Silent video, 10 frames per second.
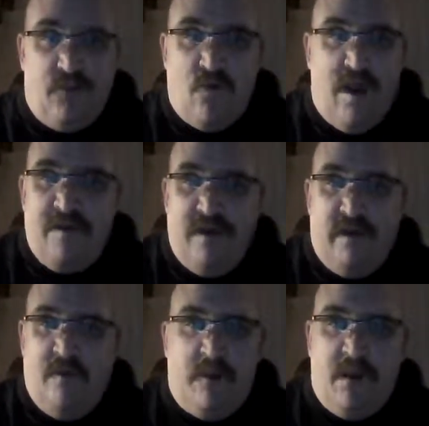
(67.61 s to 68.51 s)
grabbing
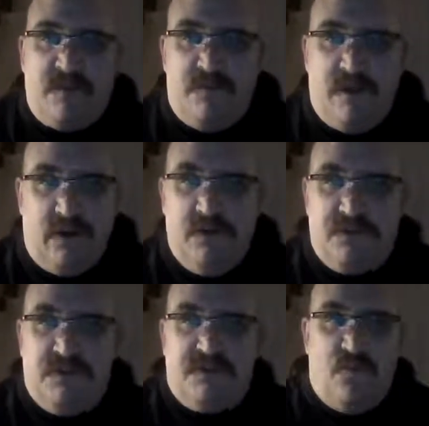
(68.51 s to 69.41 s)
out of the box when I go to
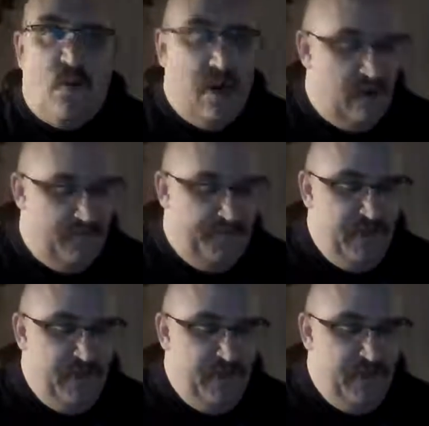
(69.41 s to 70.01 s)
twist some wire.